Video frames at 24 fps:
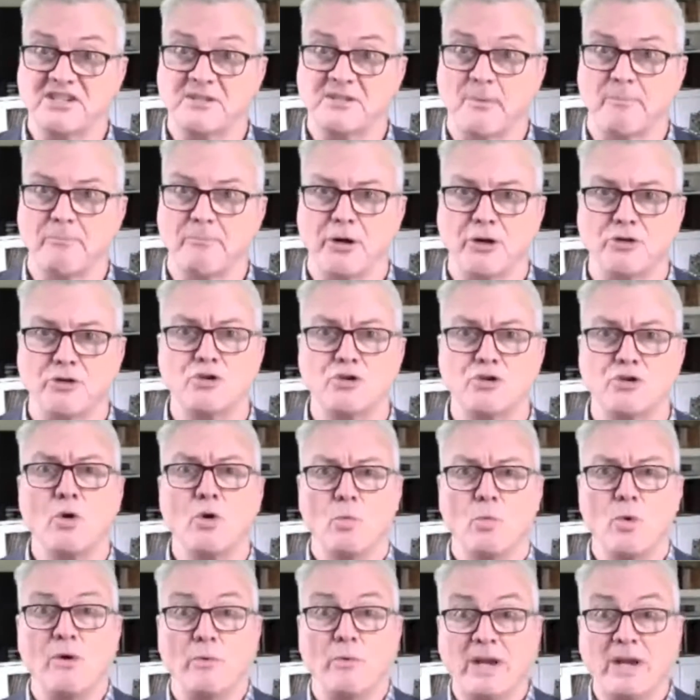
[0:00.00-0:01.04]
approach
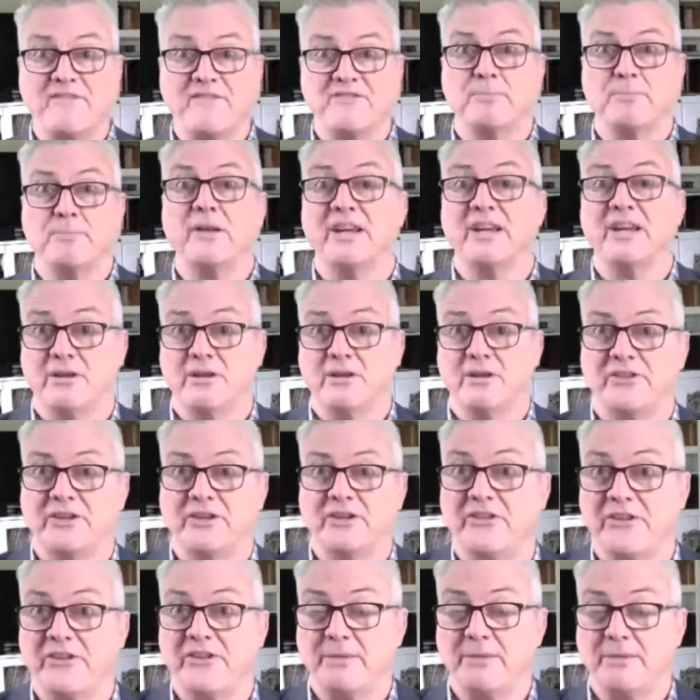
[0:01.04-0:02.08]
where we have to play nice in
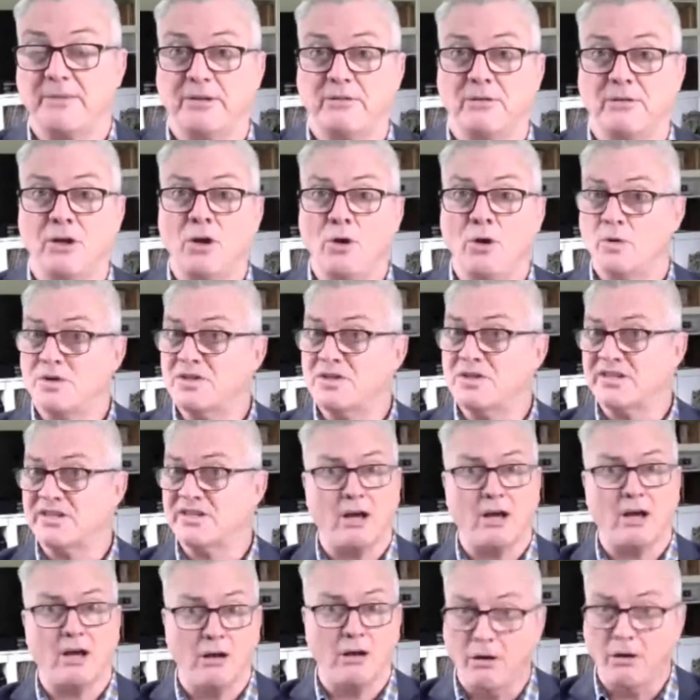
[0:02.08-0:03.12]
the sandpit, which is a
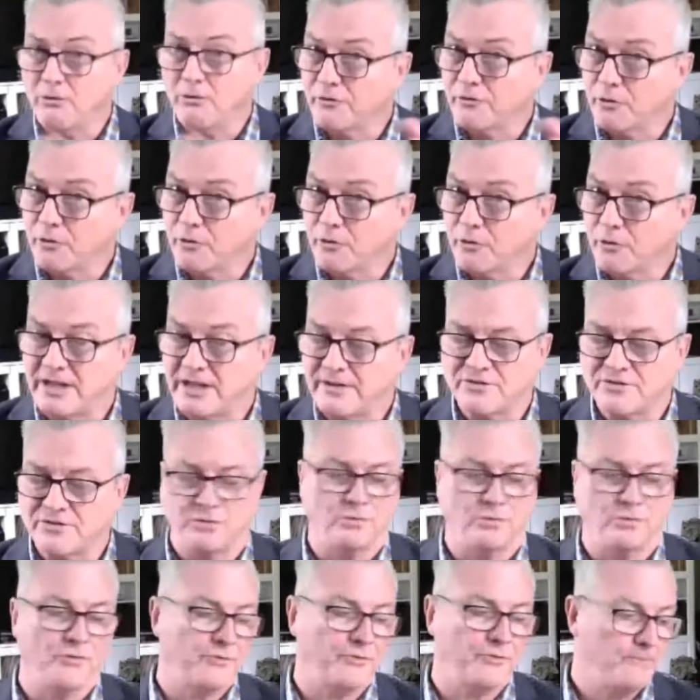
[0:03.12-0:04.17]
whole variety of
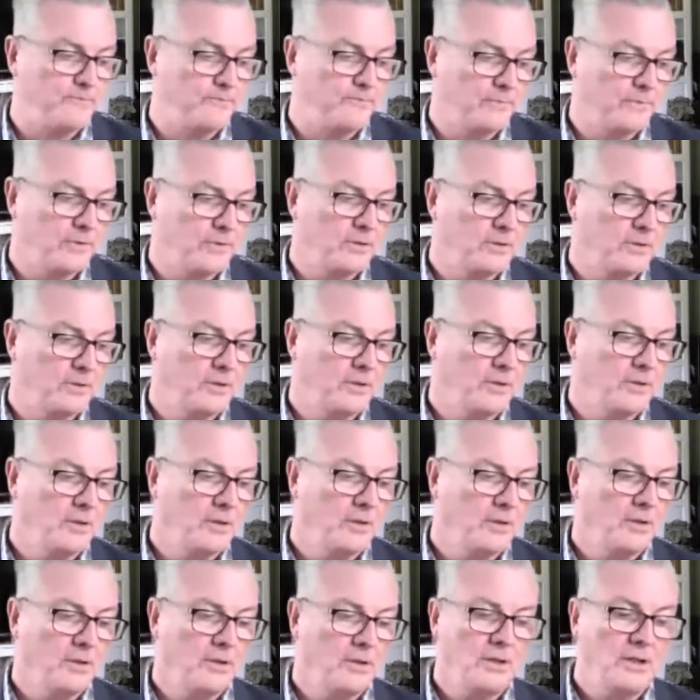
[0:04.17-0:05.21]
tools.
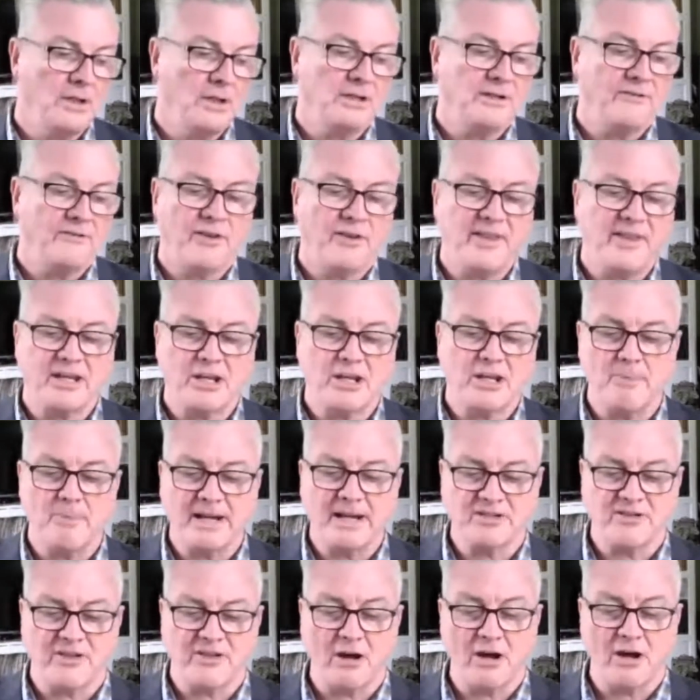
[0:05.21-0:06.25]
If I then go
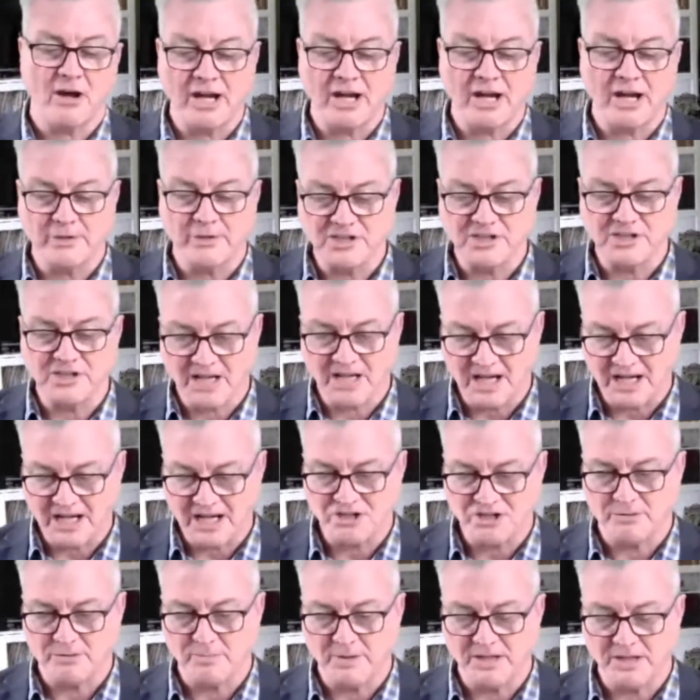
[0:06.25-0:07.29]
back to the higher
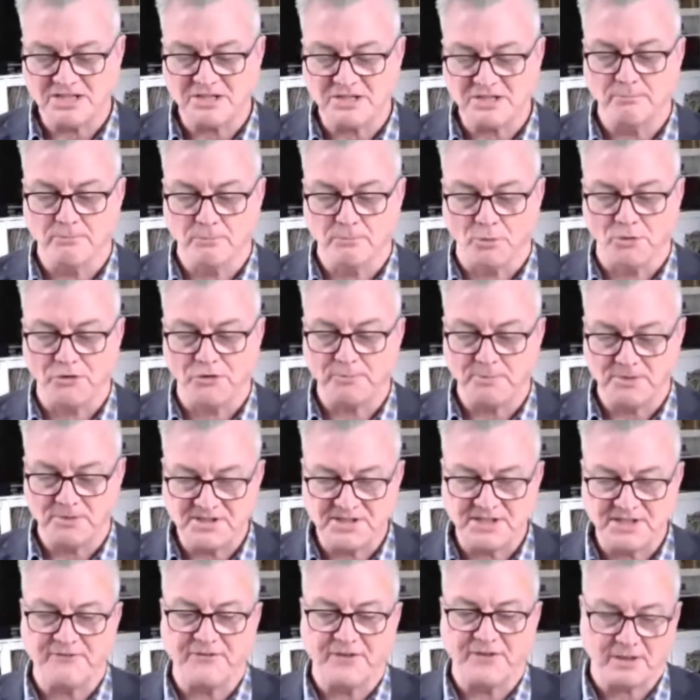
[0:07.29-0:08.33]
education piece more
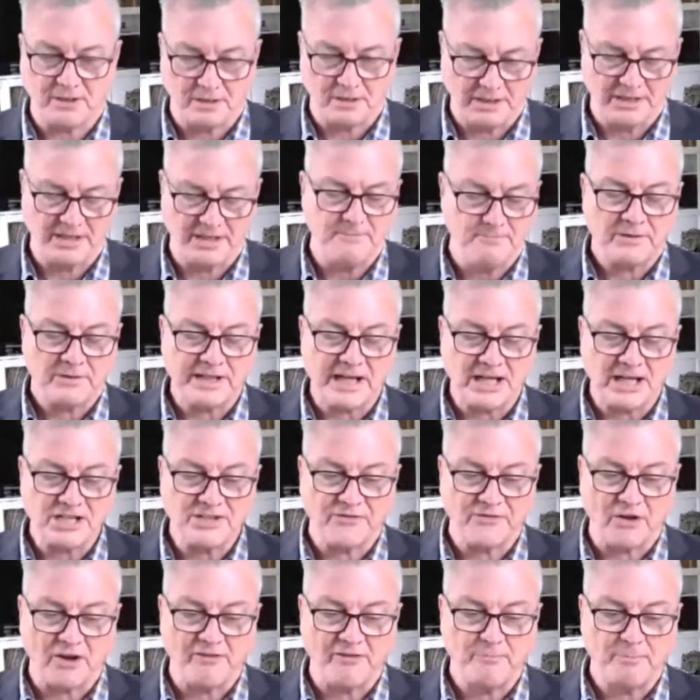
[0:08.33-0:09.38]
specifically, the
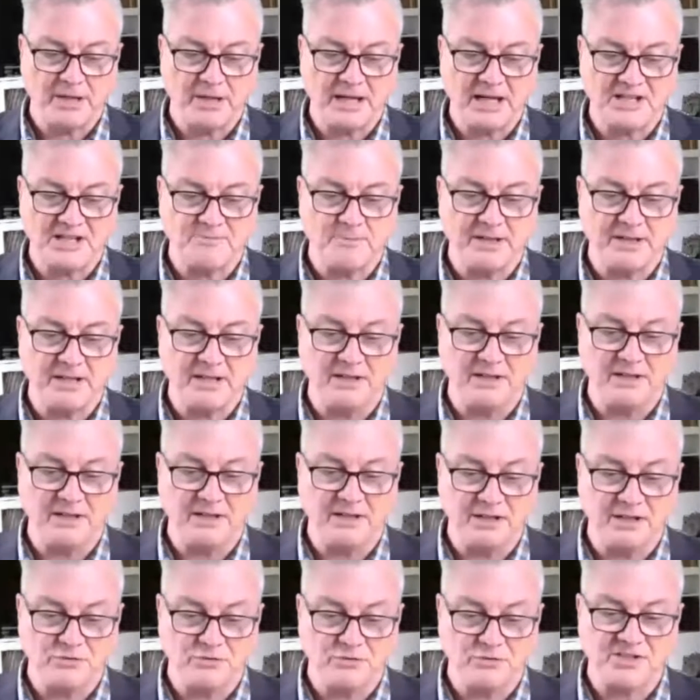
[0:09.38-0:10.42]
H5P has been an
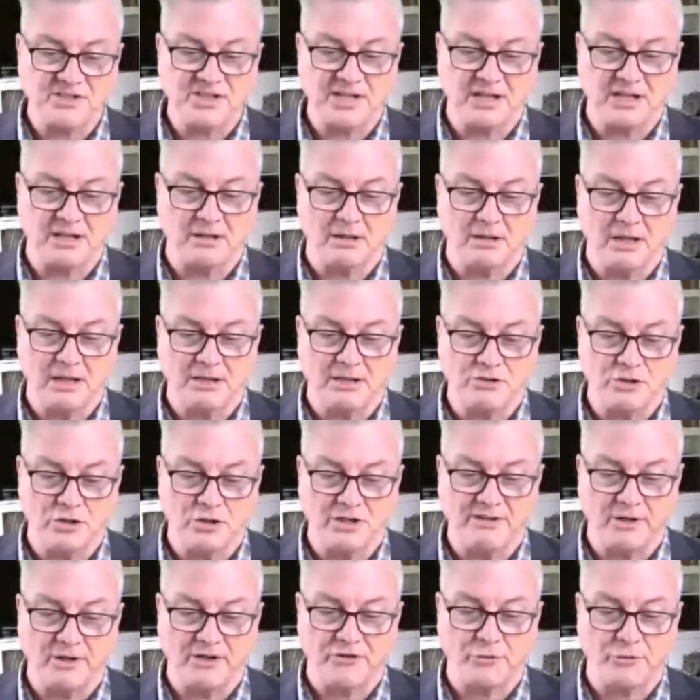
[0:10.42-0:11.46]
interesting journey
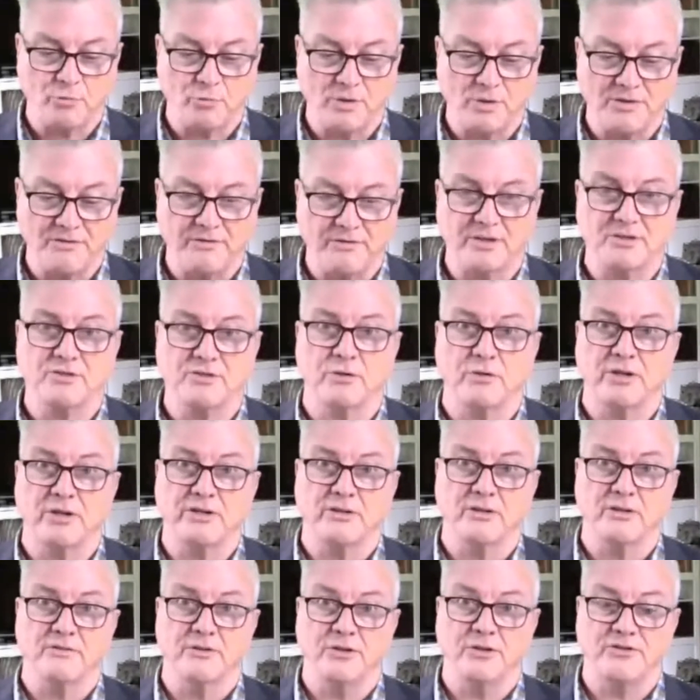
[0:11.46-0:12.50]
for us with Victoria
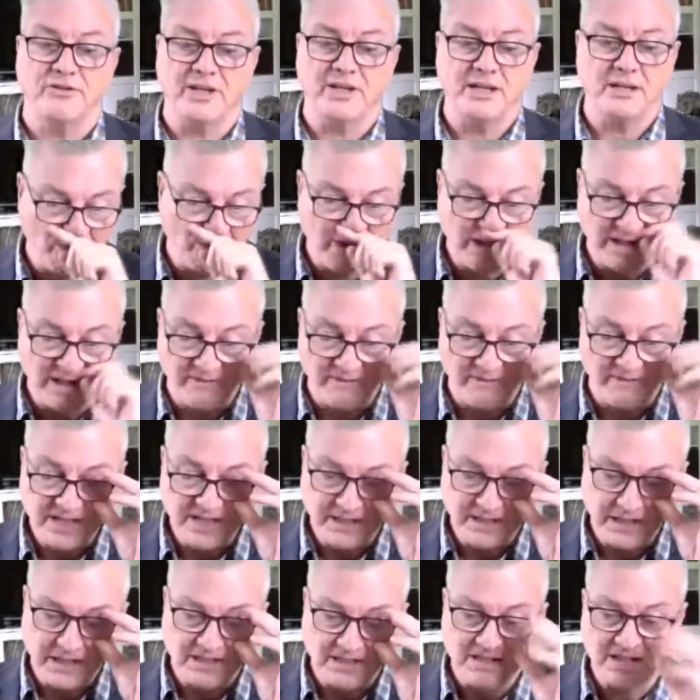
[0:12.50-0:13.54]
University. We
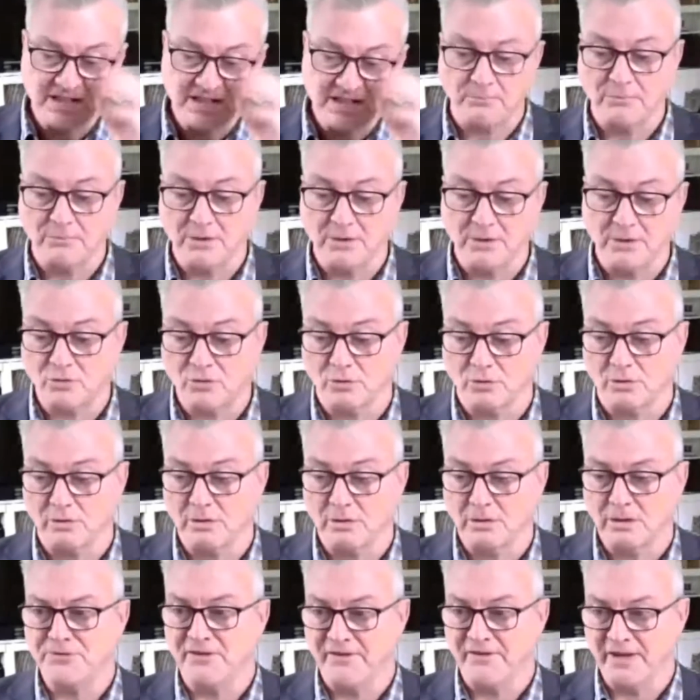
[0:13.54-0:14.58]
invested in some
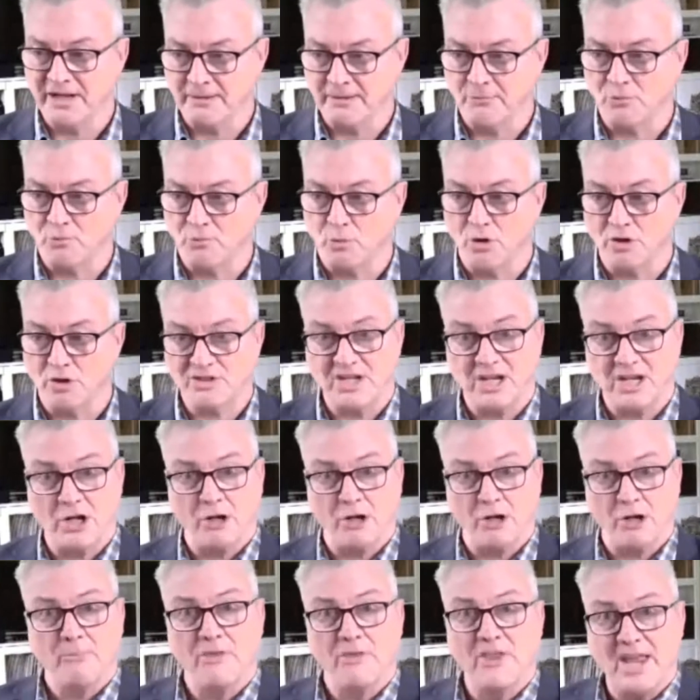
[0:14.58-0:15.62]
local development work to
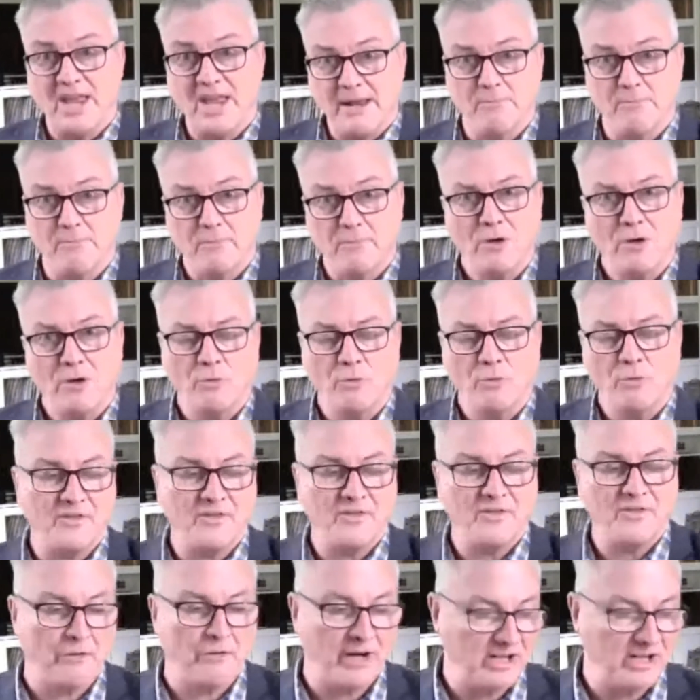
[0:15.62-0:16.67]
help them
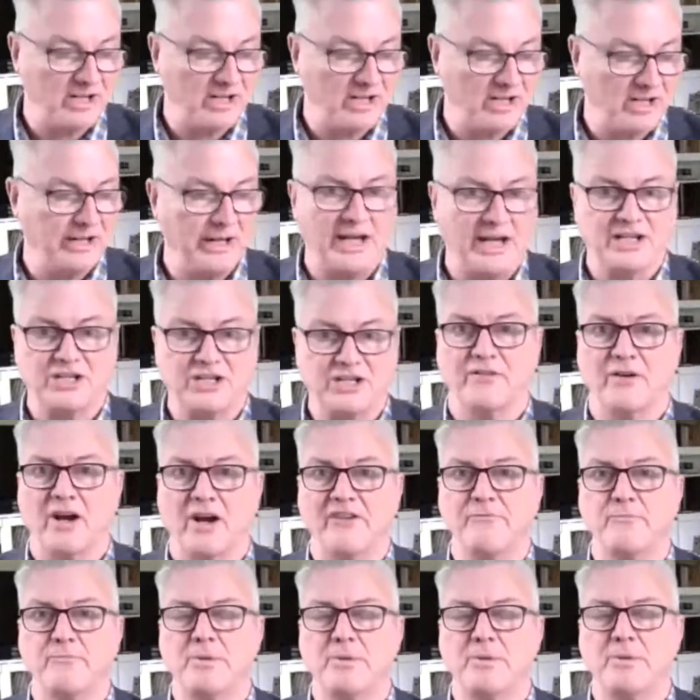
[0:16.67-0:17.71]
with their
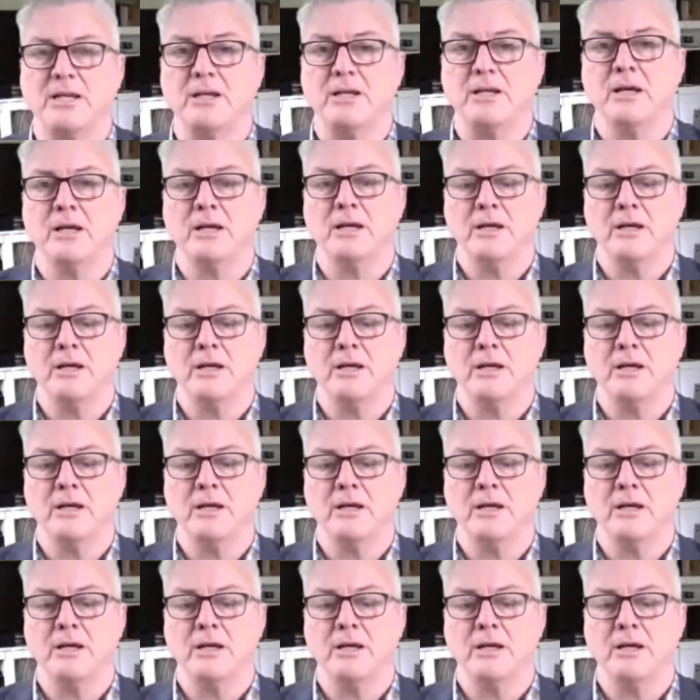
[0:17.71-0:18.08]
H5P